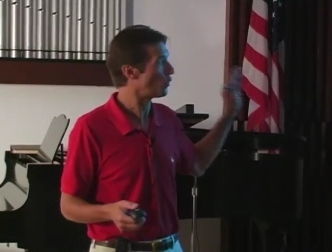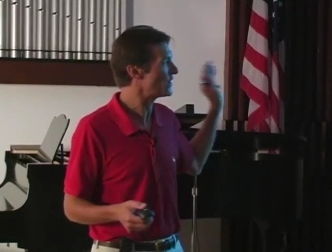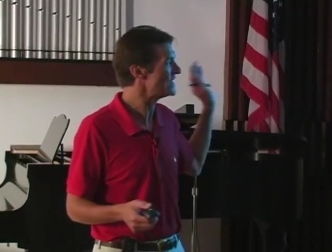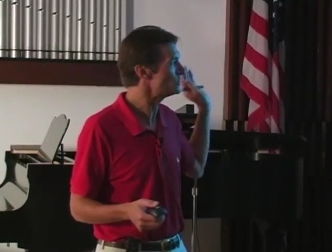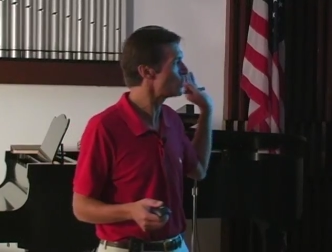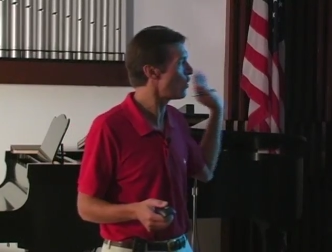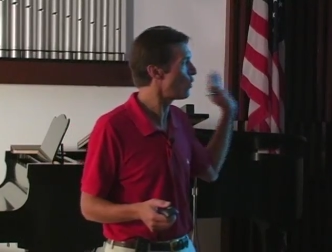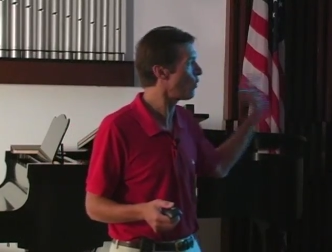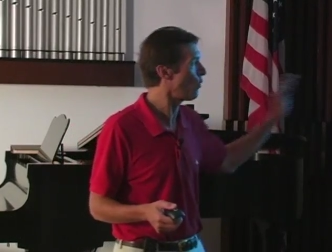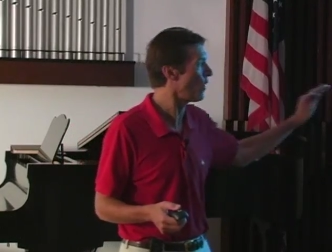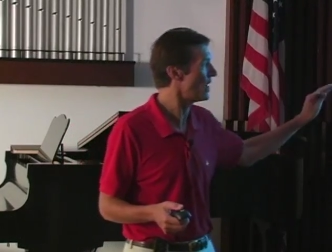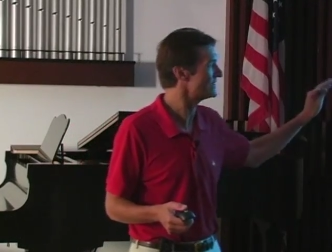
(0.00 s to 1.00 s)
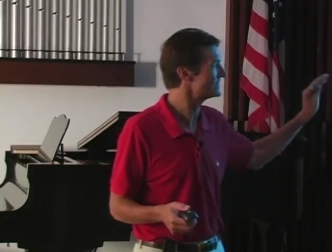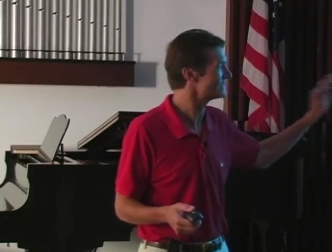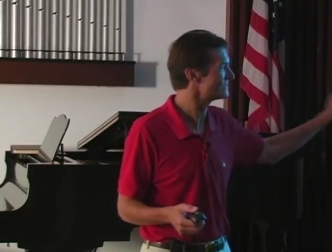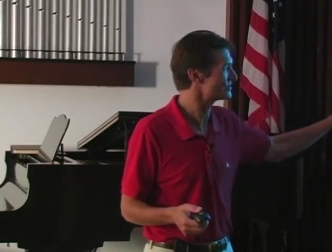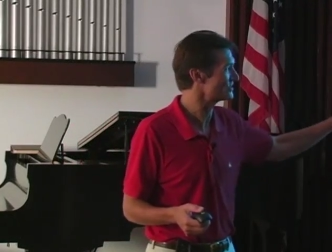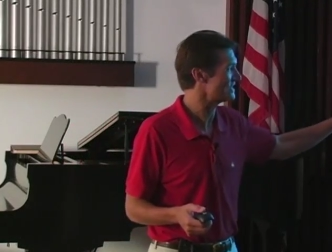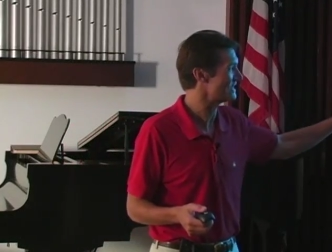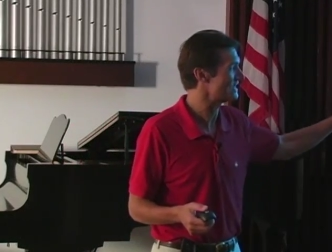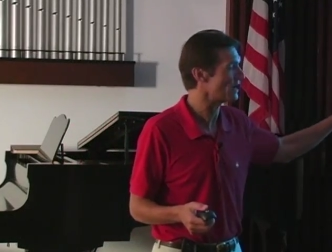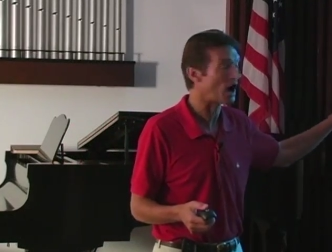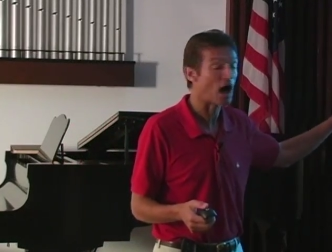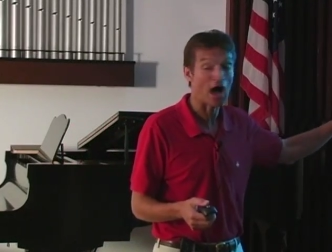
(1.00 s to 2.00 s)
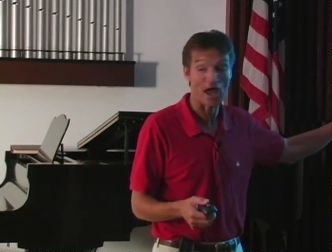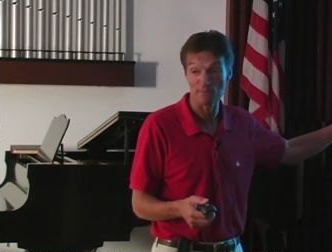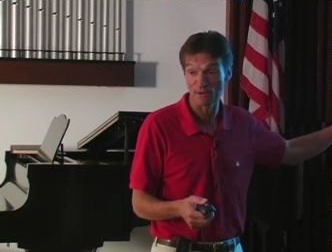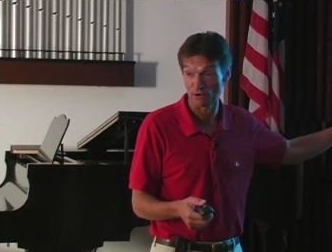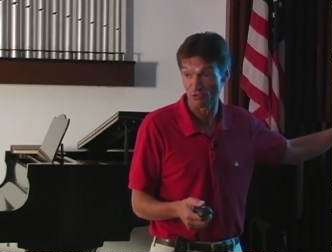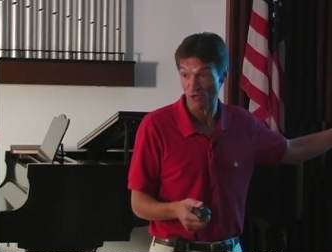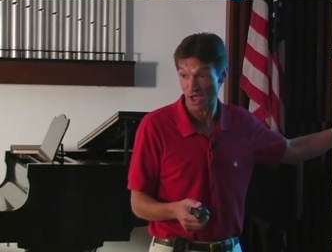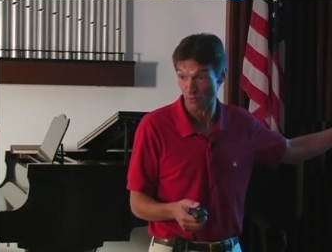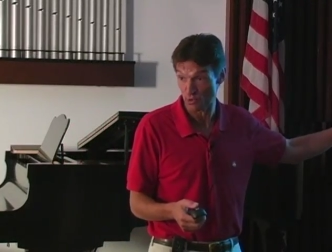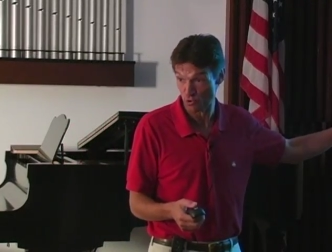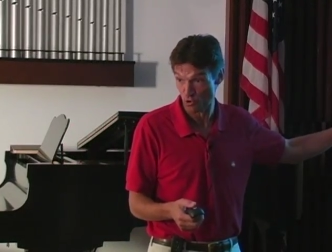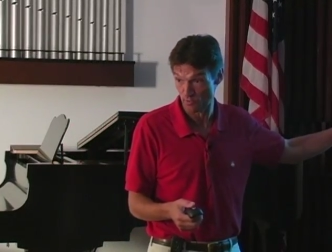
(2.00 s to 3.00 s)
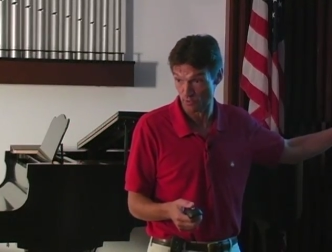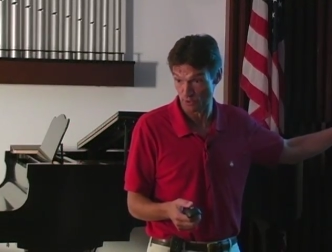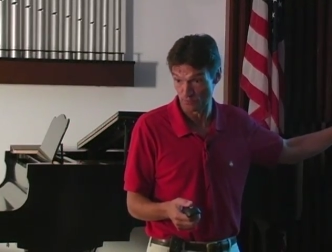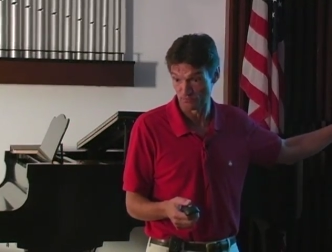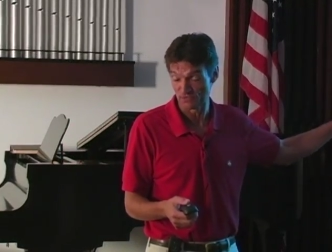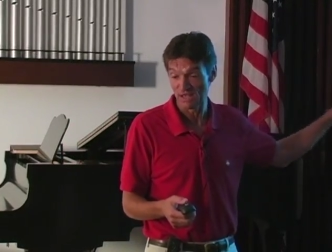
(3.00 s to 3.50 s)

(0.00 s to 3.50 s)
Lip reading: we don't want to see a high parathyroid hormone.